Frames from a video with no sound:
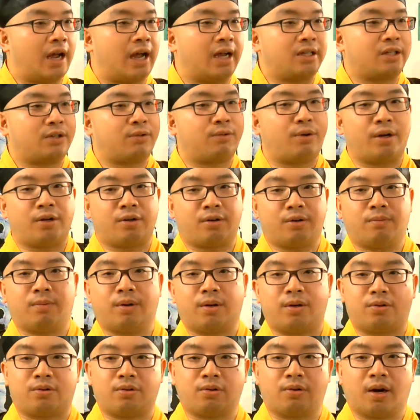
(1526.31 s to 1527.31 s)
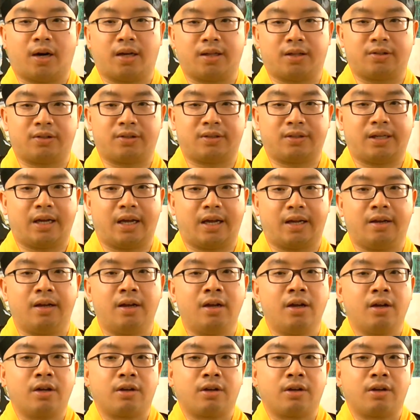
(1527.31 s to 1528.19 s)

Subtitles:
ask questions when you don't understand.